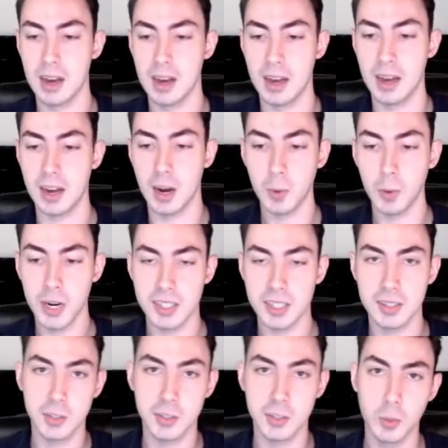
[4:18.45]
It operates in
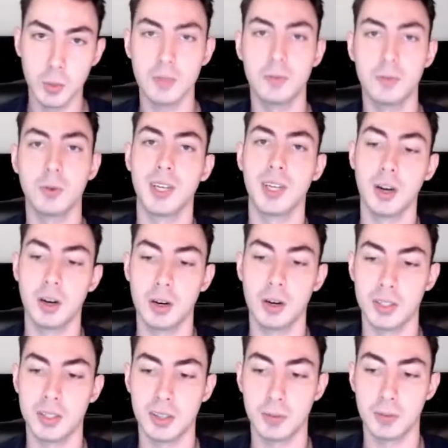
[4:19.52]
the 2.4
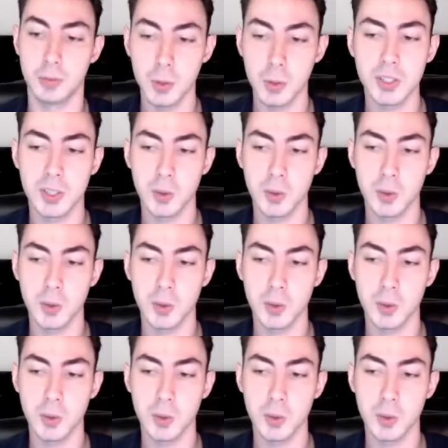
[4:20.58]
gigahertz frequency